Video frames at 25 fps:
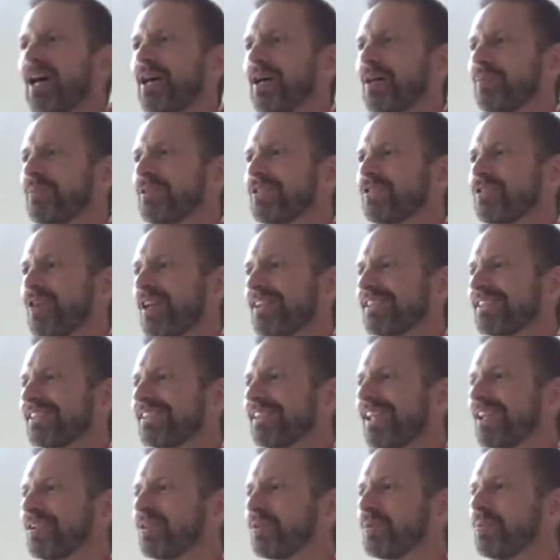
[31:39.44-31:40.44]
I'm a
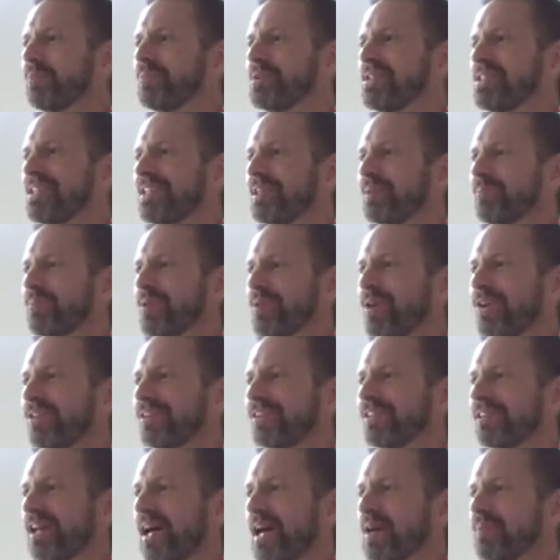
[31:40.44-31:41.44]
transcendental being
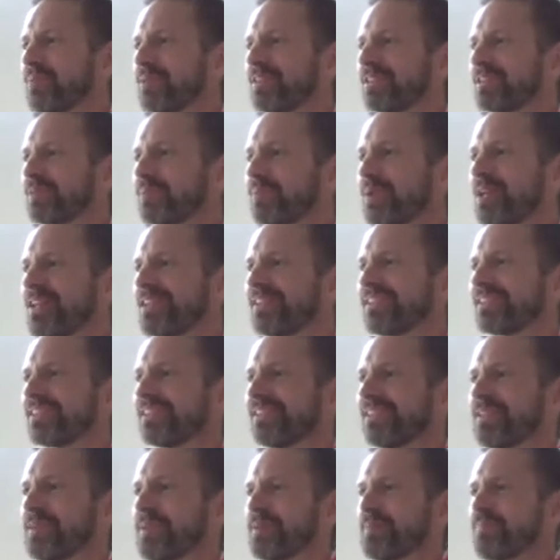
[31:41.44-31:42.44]
beyond time and space,
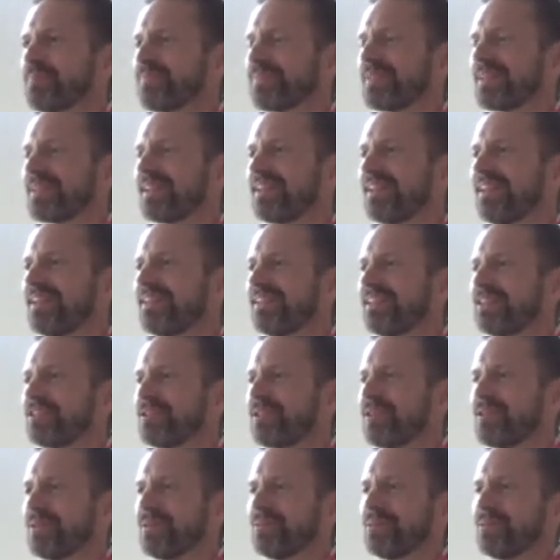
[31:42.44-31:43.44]
an
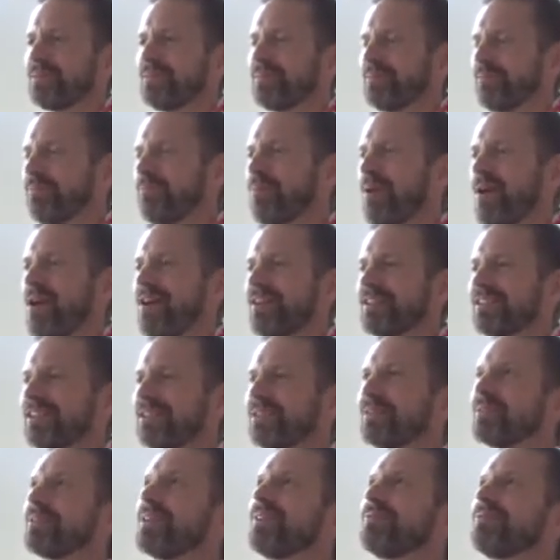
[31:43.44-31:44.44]
eternal
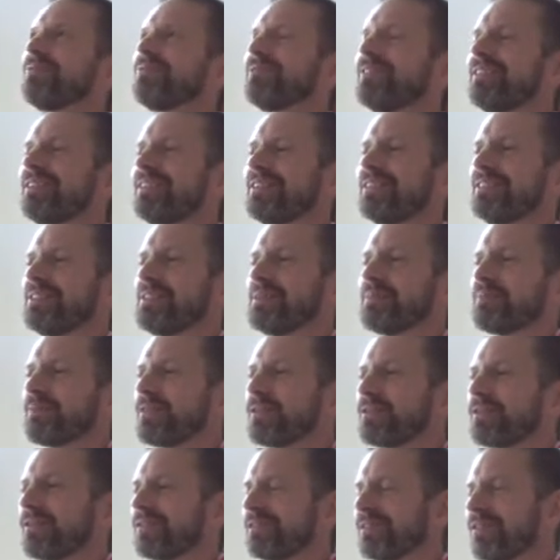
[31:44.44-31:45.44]
particle of
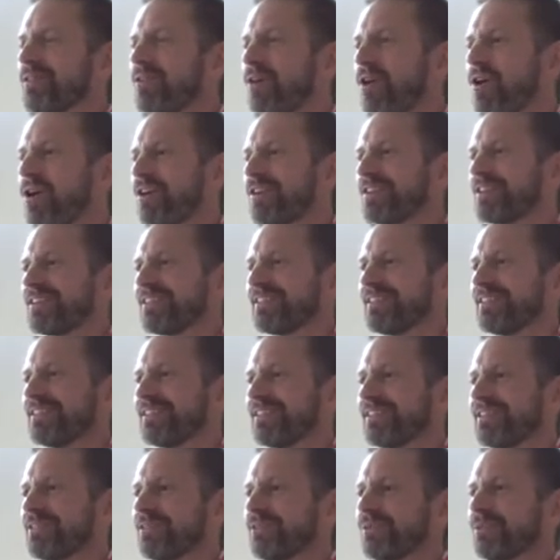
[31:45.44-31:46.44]
God,
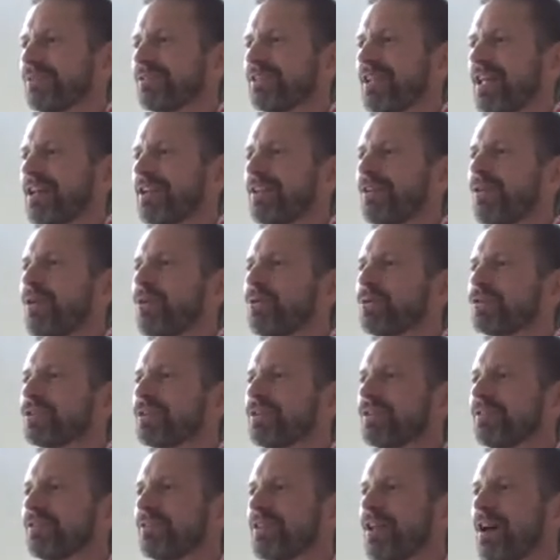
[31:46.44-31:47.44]
who's like an
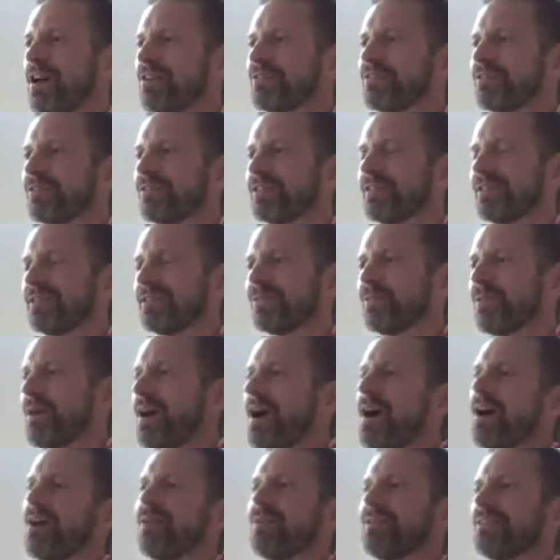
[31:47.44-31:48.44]
ocean of love. Wow,
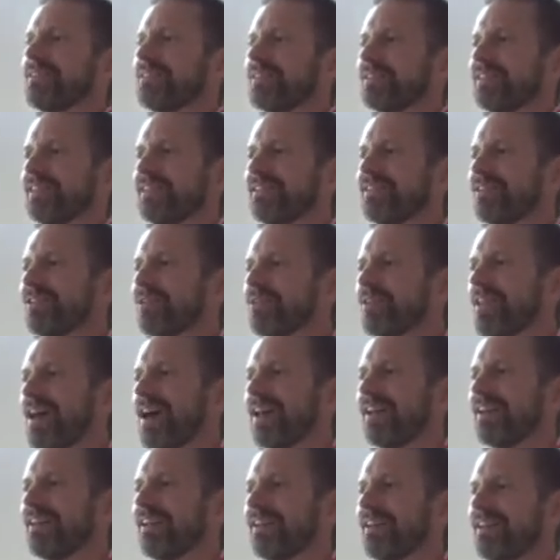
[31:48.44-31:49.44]
didn't know
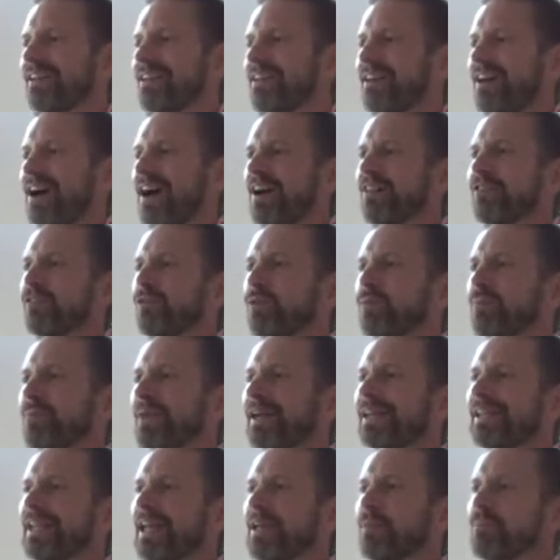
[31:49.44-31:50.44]
that. I thought
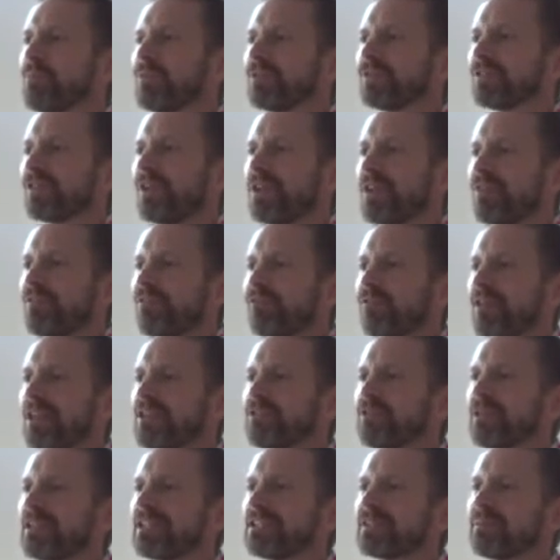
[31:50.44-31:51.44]
my name was
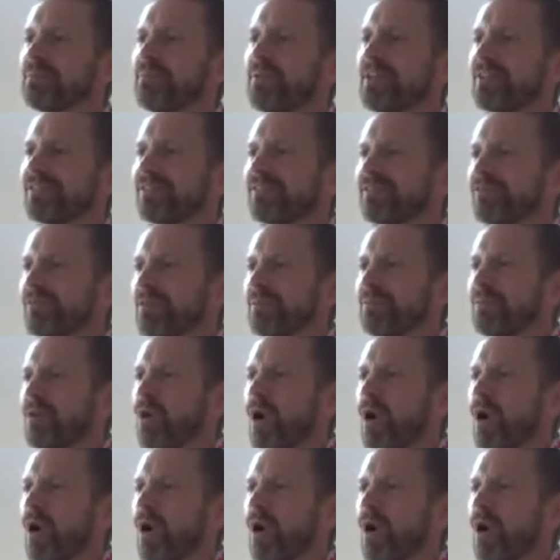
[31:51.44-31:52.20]
Frederick Smith from